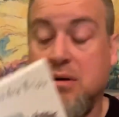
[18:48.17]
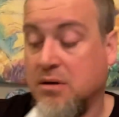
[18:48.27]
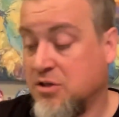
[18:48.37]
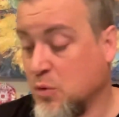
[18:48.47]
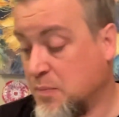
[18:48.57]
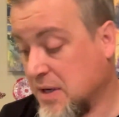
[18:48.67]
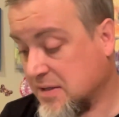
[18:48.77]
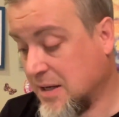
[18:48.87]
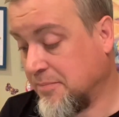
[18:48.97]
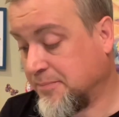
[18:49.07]
So we picked
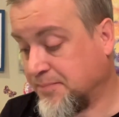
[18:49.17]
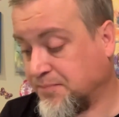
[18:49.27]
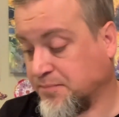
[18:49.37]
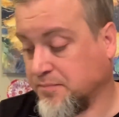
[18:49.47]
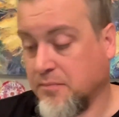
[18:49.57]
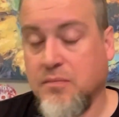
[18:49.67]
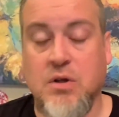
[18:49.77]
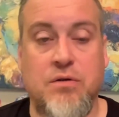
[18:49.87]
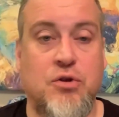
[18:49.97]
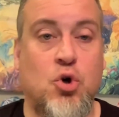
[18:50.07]
up
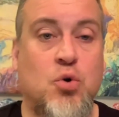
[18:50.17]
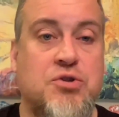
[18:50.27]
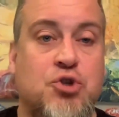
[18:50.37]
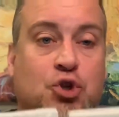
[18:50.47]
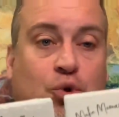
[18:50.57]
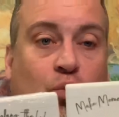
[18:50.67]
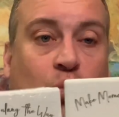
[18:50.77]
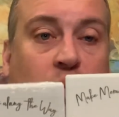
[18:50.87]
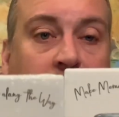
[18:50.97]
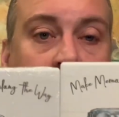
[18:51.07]
those
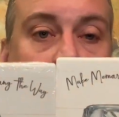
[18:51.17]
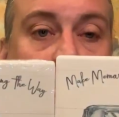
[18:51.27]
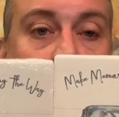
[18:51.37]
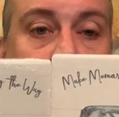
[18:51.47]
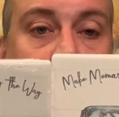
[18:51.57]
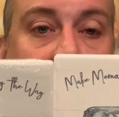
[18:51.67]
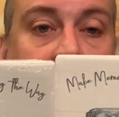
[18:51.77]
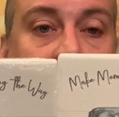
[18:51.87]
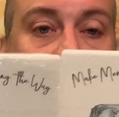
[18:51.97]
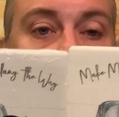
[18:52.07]
two blue
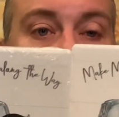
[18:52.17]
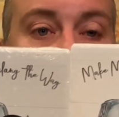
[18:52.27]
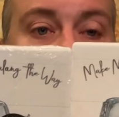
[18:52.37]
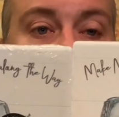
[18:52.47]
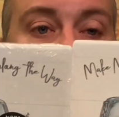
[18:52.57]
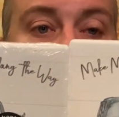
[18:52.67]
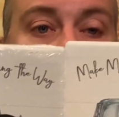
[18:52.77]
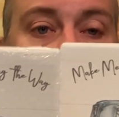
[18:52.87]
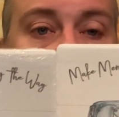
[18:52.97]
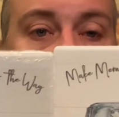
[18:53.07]
truck
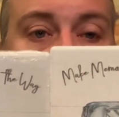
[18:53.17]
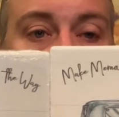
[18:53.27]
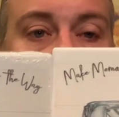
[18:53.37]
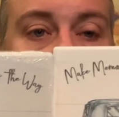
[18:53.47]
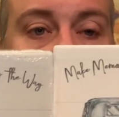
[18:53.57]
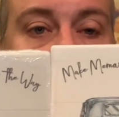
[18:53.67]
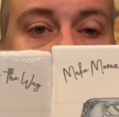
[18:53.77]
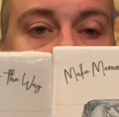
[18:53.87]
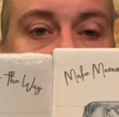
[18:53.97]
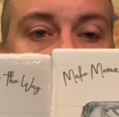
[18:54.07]
coasters.
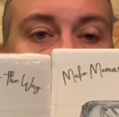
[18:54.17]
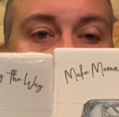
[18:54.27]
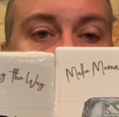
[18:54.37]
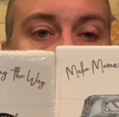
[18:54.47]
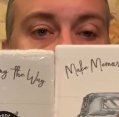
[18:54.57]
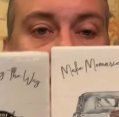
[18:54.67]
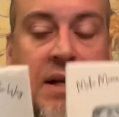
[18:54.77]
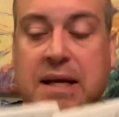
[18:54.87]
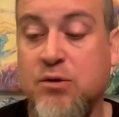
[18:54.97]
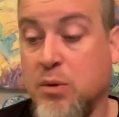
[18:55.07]
Very
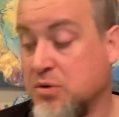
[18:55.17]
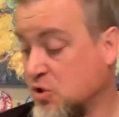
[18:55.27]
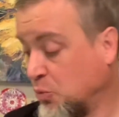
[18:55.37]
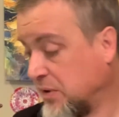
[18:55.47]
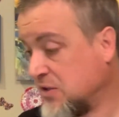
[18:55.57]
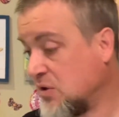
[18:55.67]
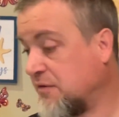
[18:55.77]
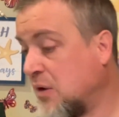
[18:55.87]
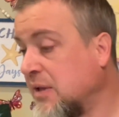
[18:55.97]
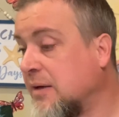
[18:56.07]
neat. We were so pleased to have
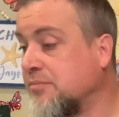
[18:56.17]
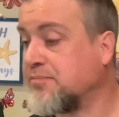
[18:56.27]
found that.